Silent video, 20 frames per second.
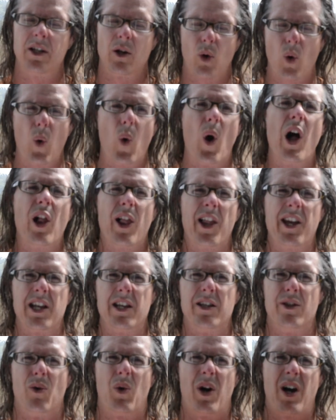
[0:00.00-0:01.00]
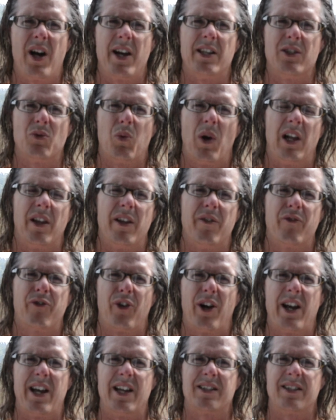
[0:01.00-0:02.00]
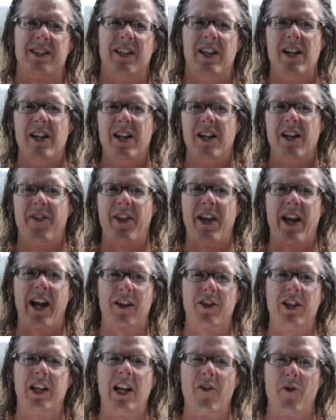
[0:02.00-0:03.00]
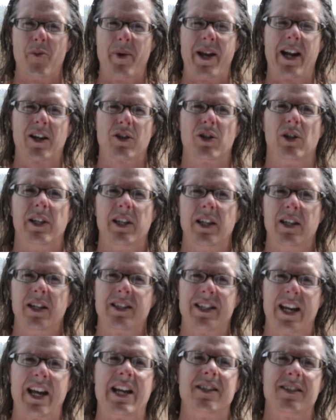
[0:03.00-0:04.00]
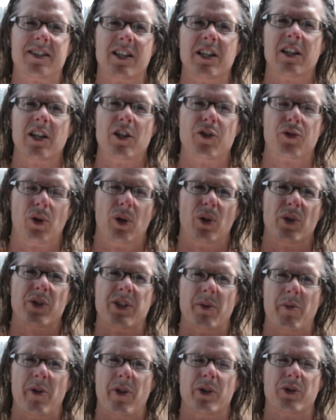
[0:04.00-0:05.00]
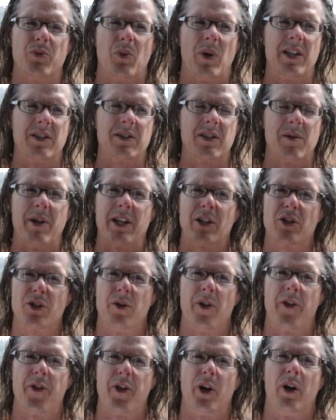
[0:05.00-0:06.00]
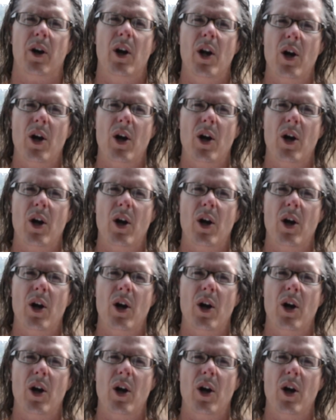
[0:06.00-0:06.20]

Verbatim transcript: quality in the wines, while in France, the government actually tastes and controls some of those wines to make sure that they're